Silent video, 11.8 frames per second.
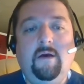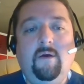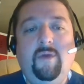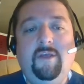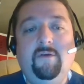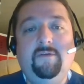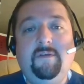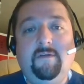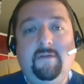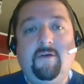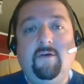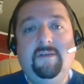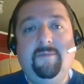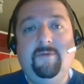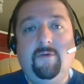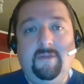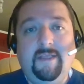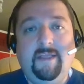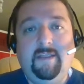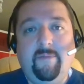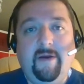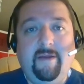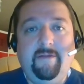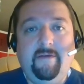we used the concept called data
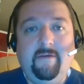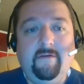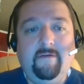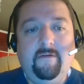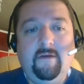binding.